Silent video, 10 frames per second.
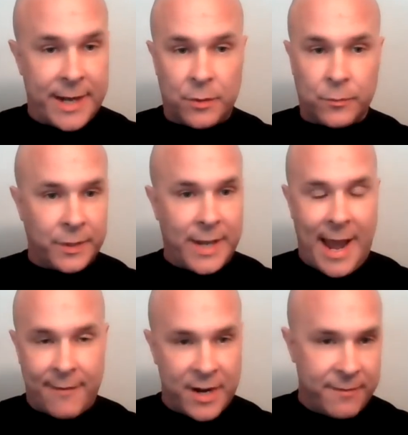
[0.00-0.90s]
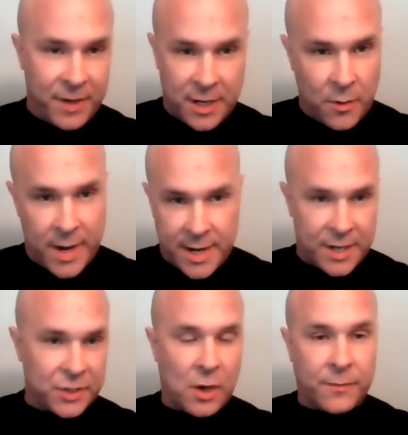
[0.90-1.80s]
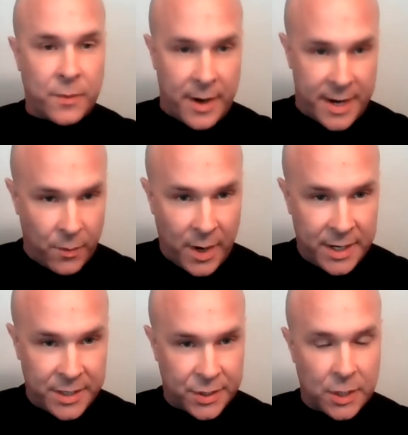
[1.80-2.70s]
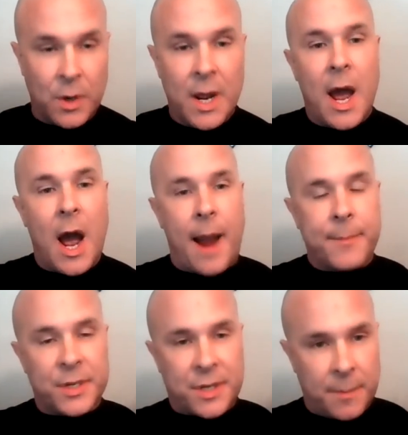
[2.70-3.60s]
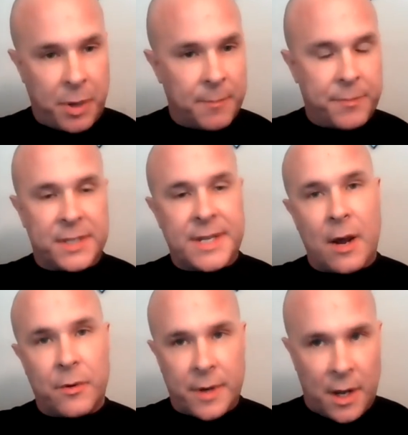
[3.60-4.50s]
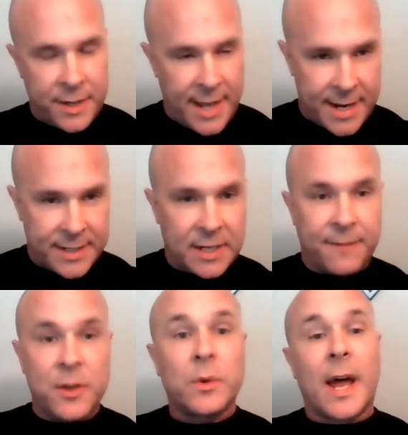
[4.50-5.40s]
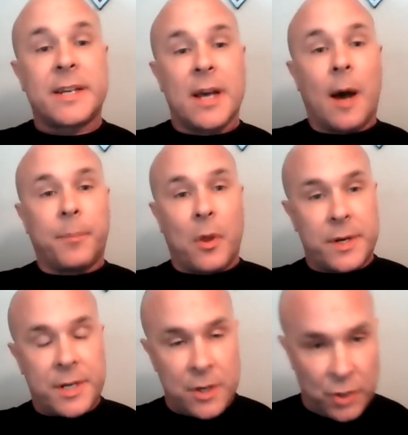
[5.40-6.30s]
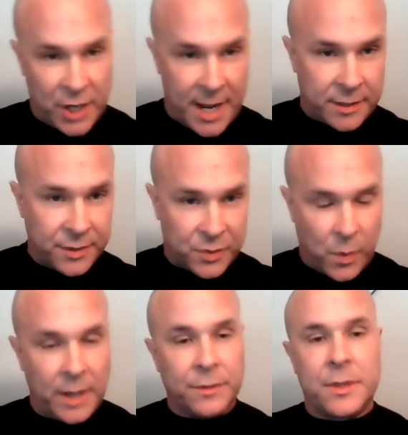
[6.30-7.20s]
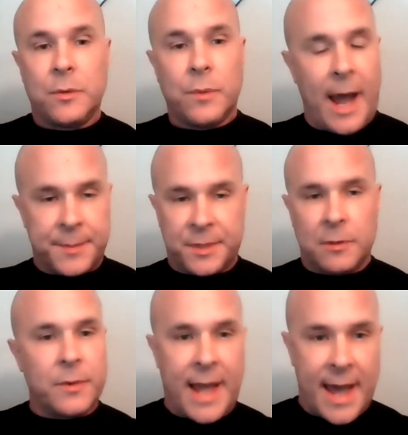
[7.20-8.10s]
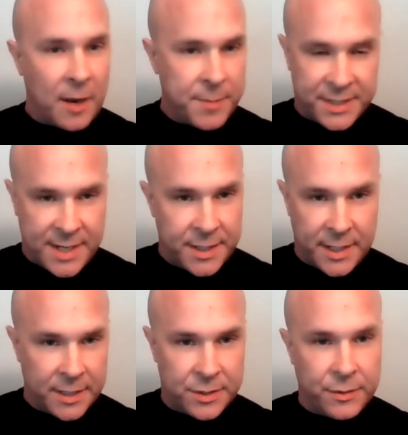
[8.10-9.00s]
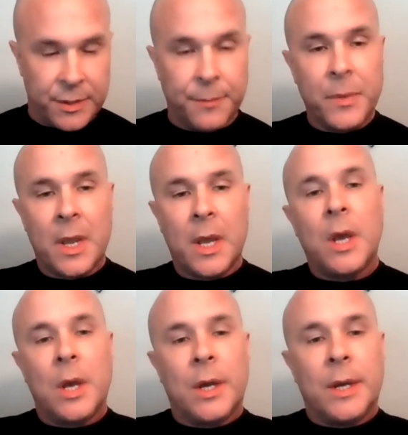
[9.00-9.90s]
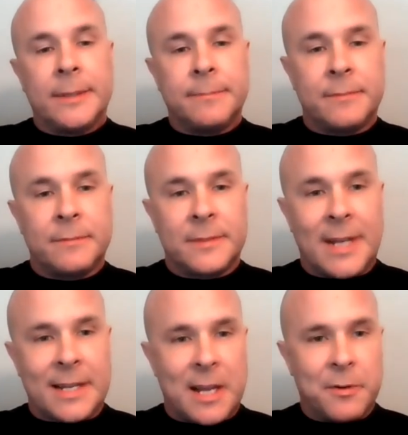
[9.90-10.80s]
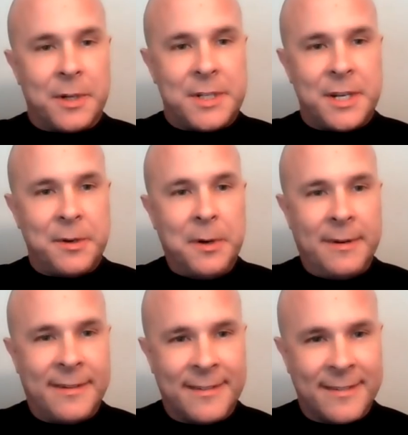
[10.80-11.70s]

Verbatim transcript: I don't really have any video editing software anyway, so I'm just gonna pump this out unedited. If you'd like to upload it to your channel as well, you absolutely can. I'll be sending it to you. Sure. Does that sound good to you?